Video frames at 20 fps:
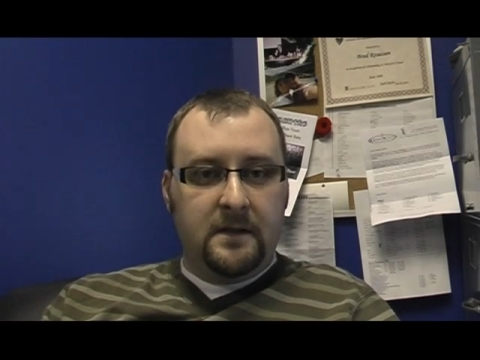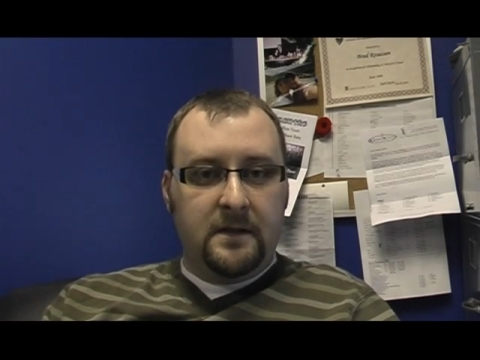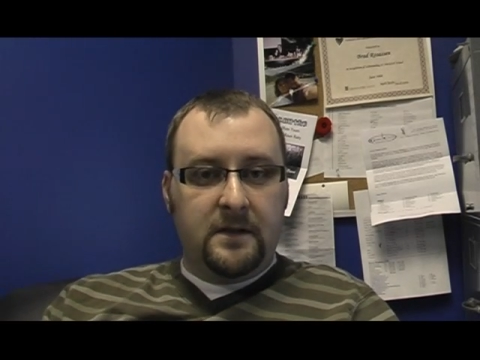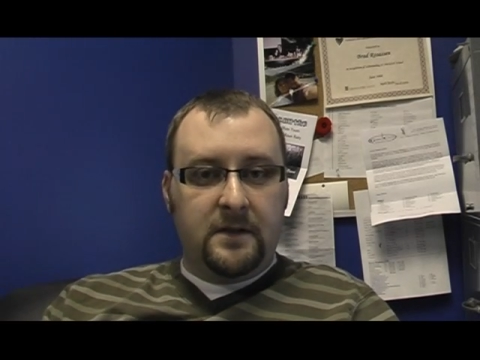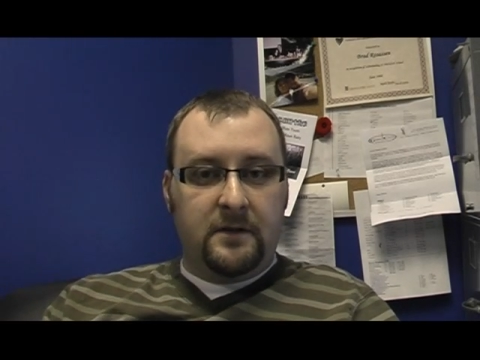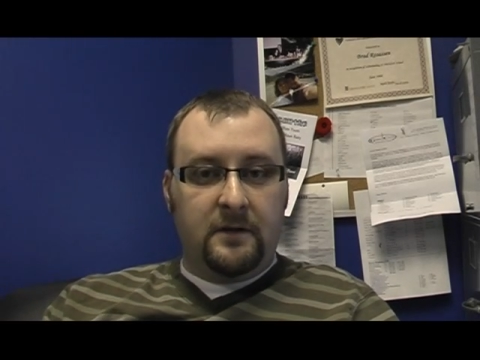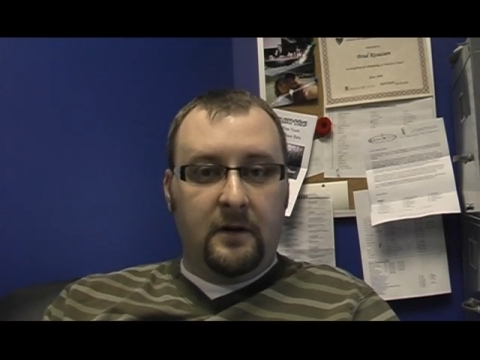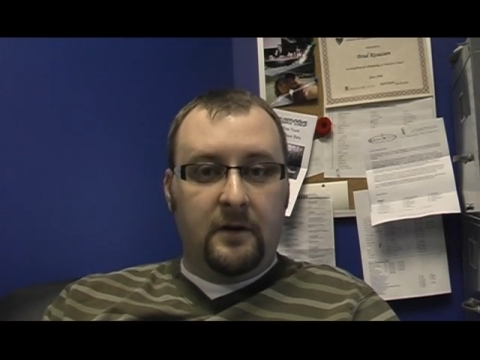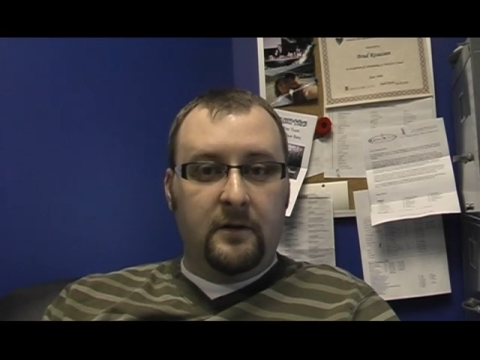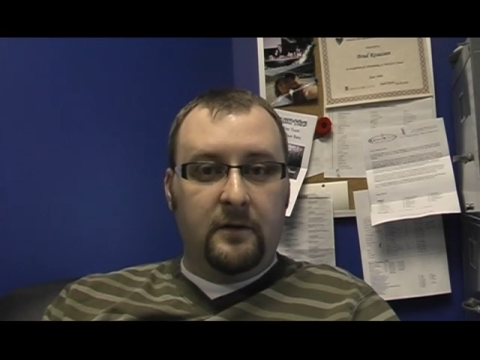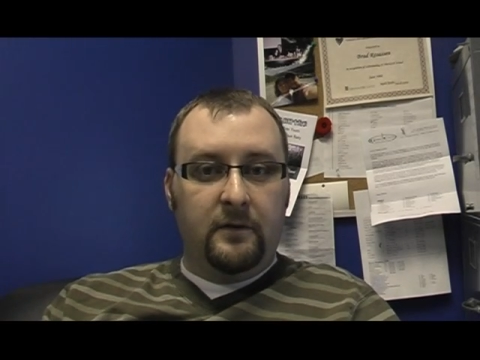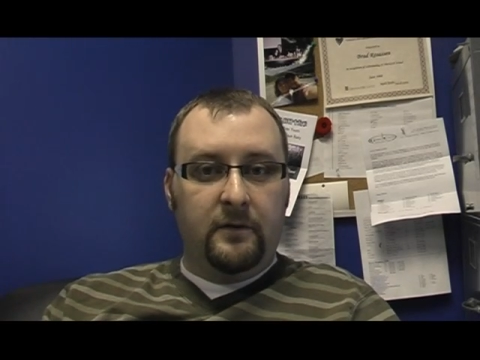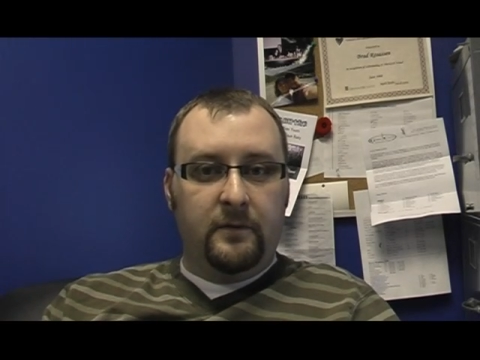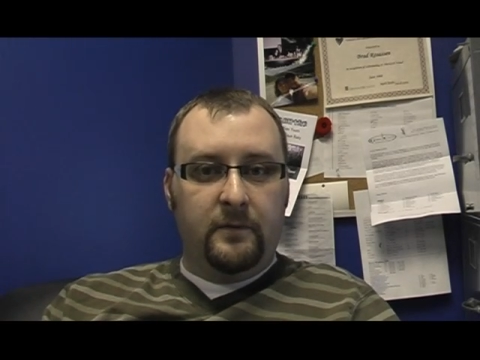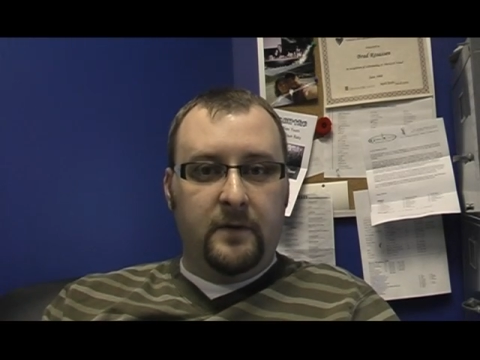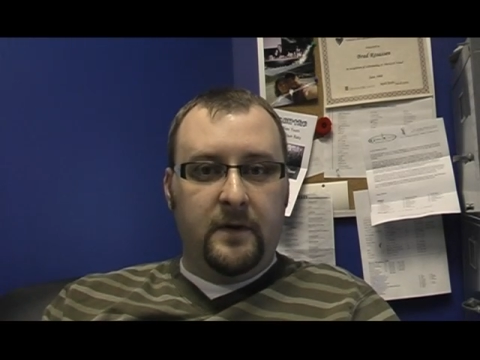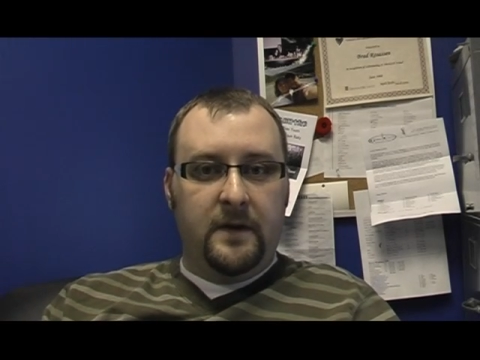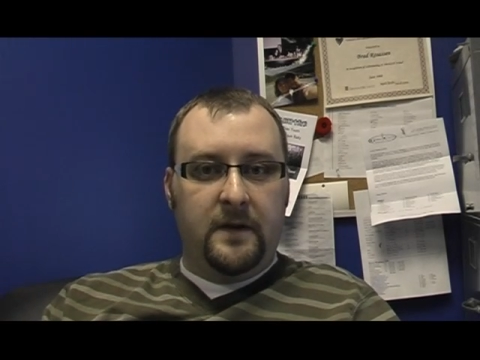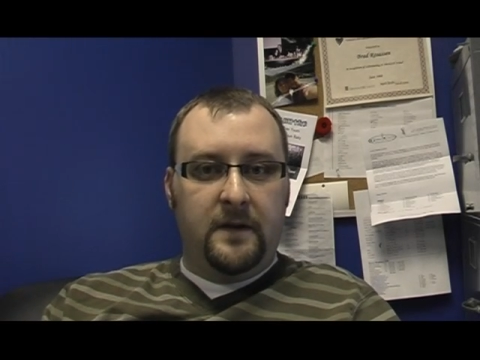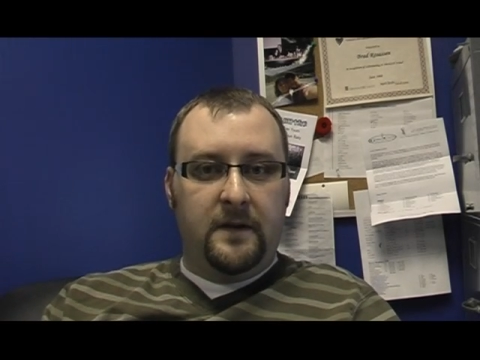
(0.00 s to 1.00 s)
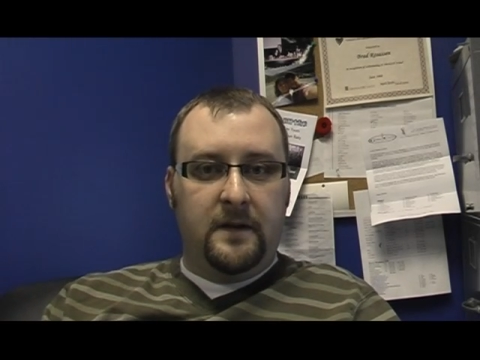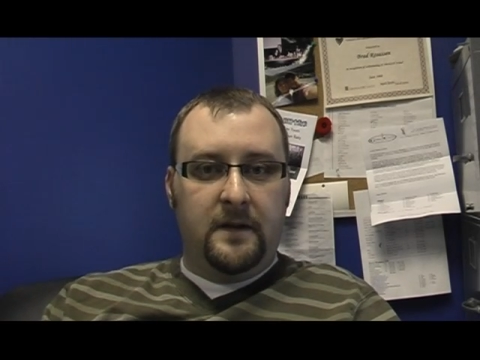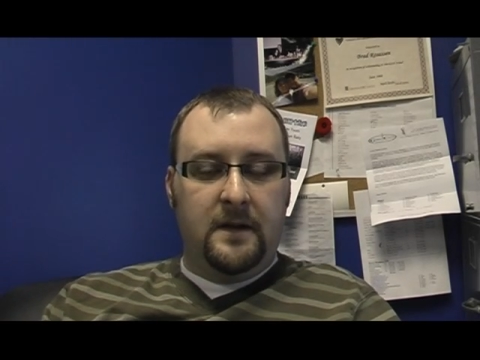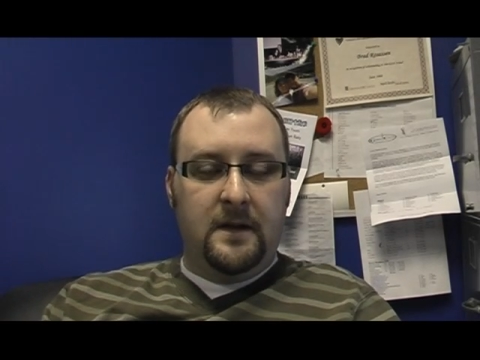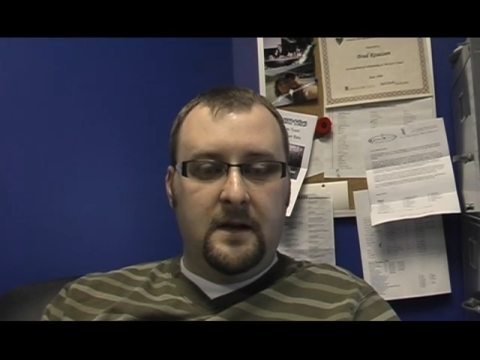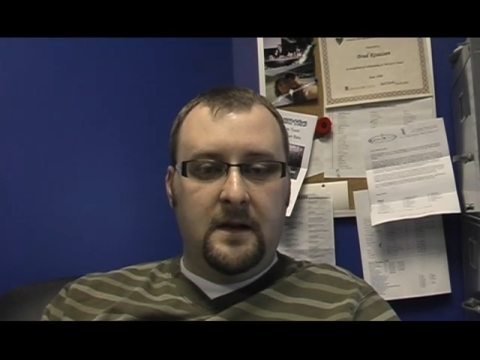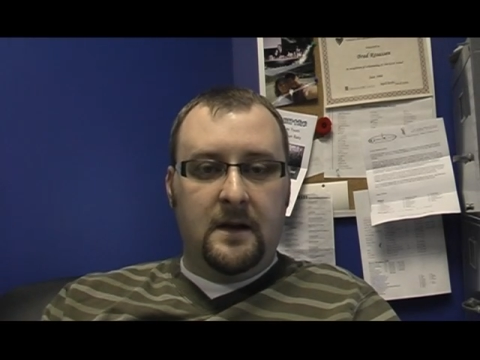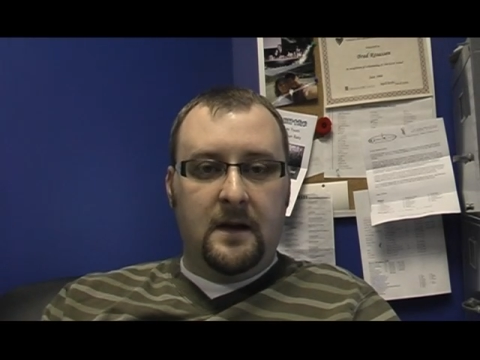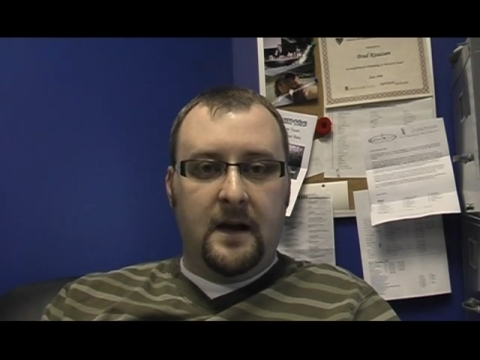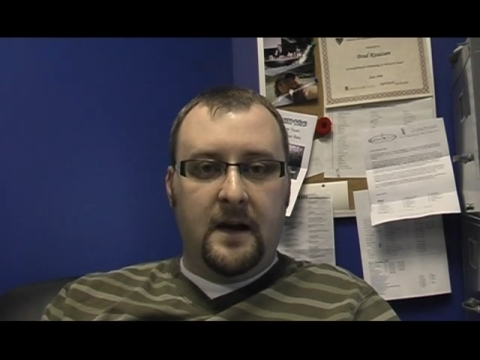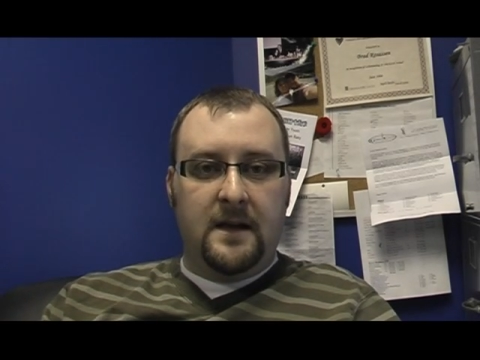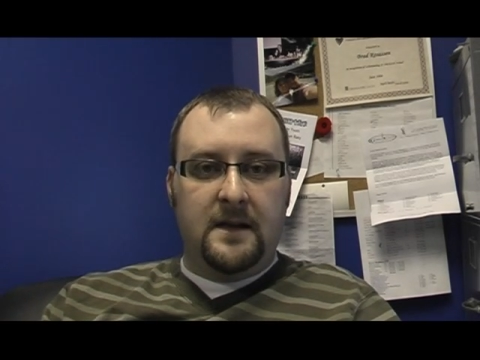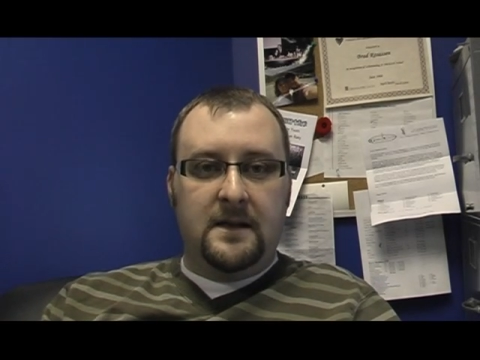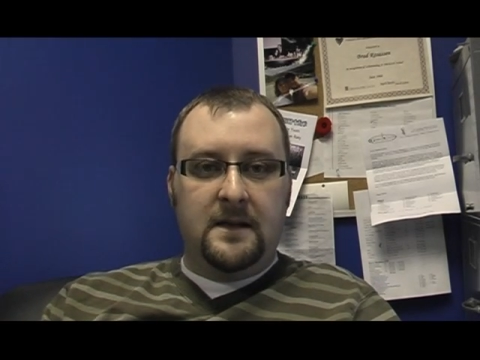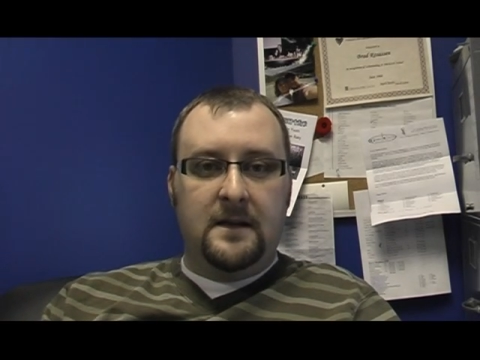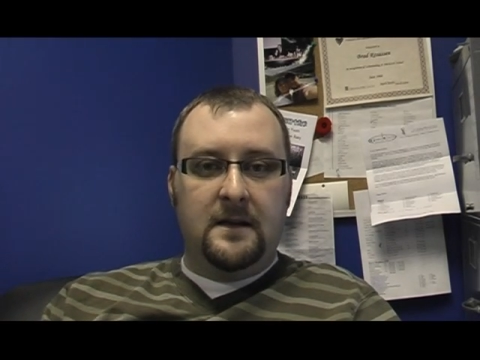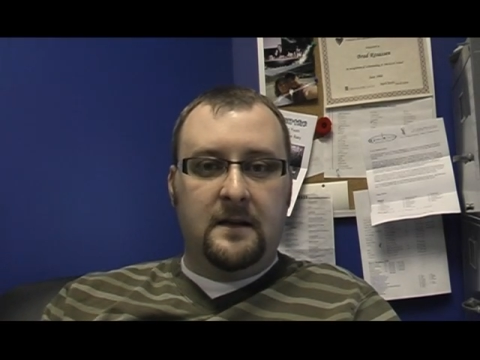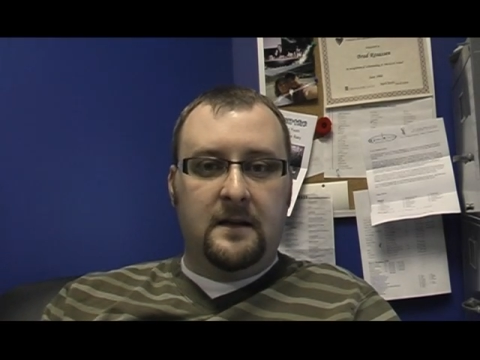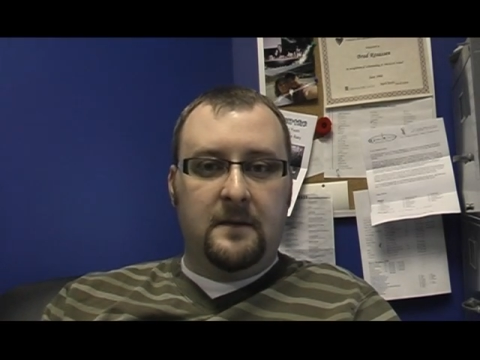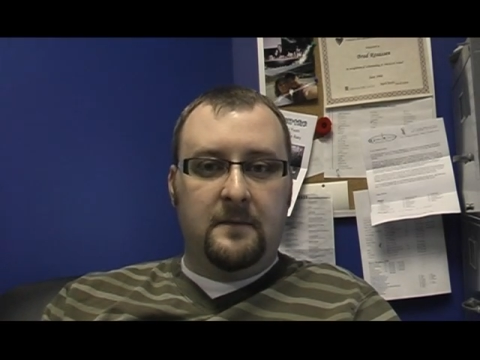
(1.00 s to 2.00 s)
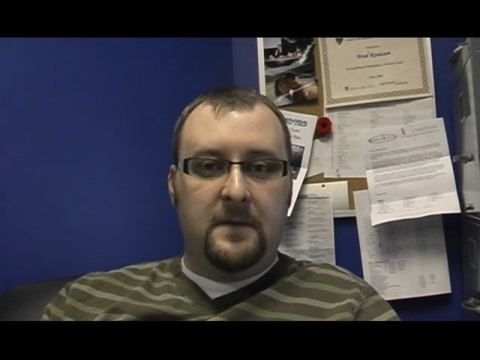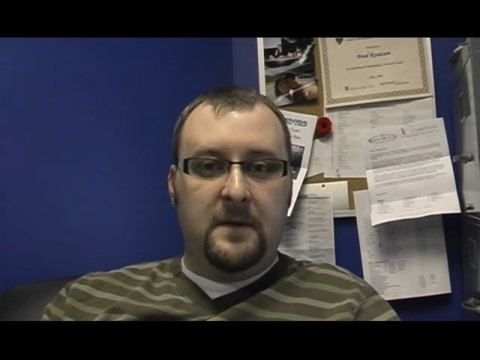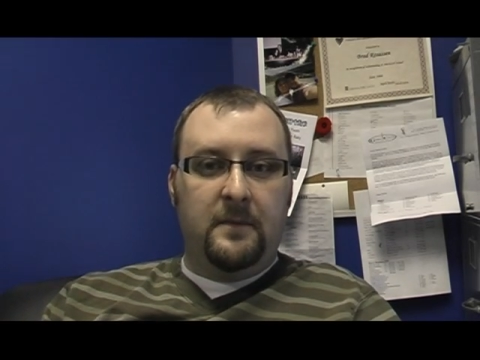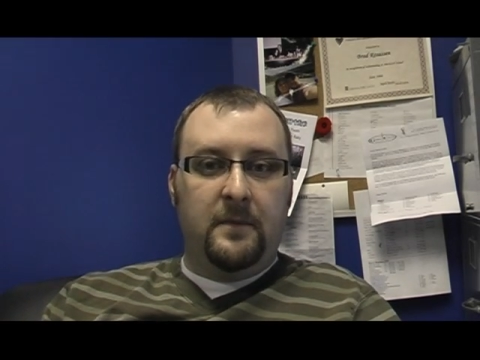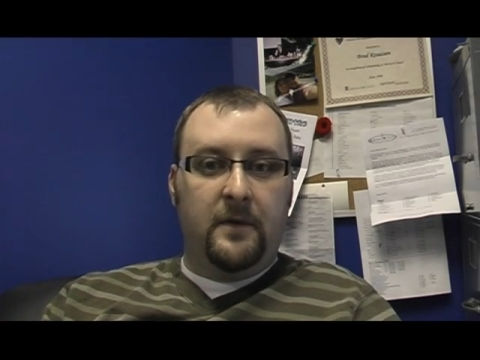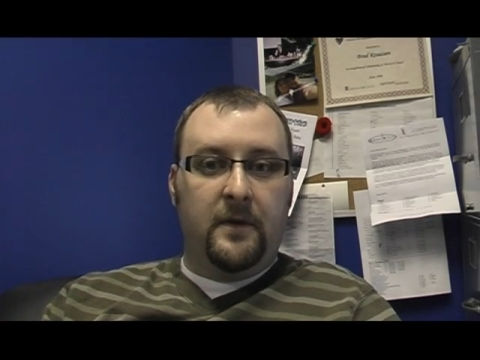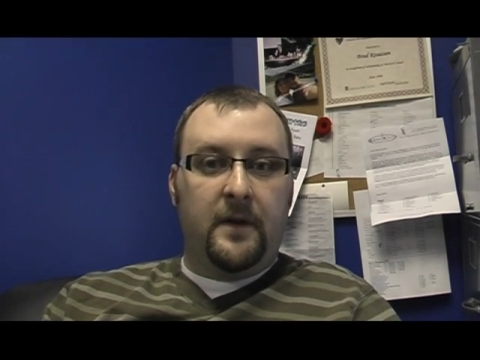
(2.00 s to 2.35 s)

struggled with the idea that people